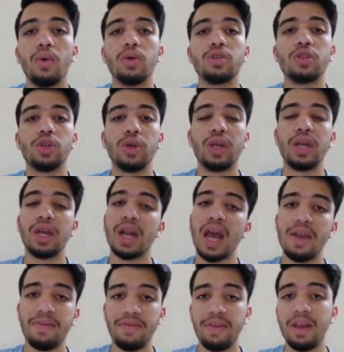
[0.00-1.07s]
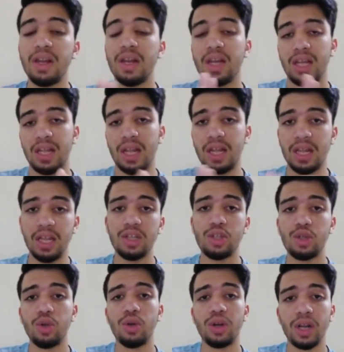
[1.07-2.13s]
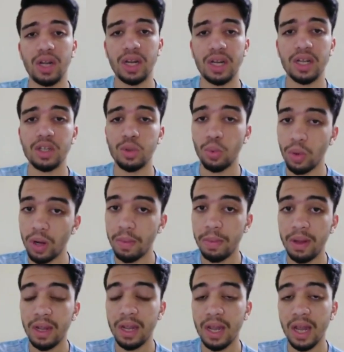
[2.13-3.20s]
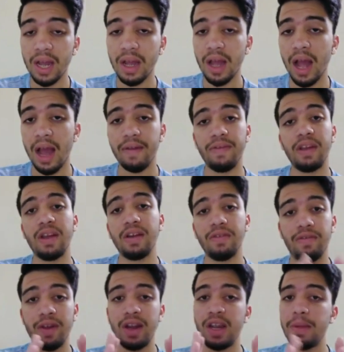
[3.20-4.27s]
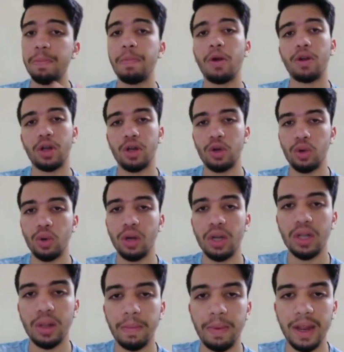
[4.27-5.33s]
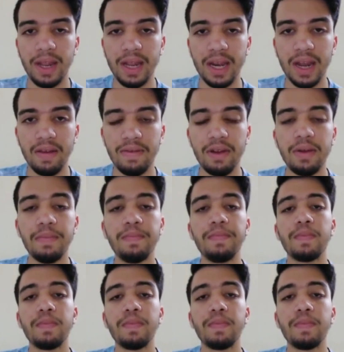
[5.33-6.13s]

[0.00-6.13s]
So here I feel that these two cricketers will be having a very important role in the playing 11.